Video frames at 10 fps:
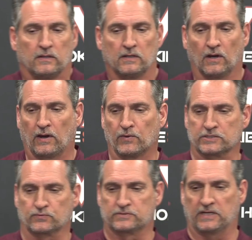You know, I
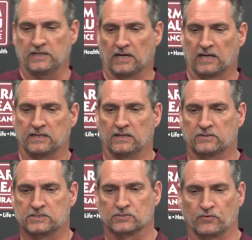wish
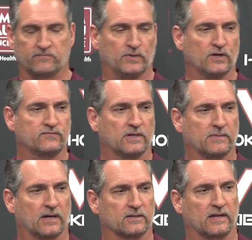Deion, since we've moved
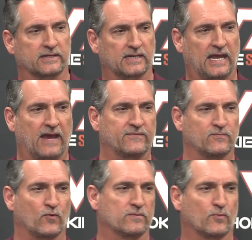him, I would like to have
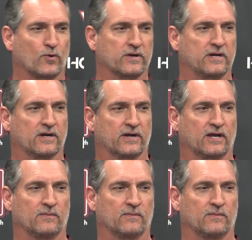him one more year. He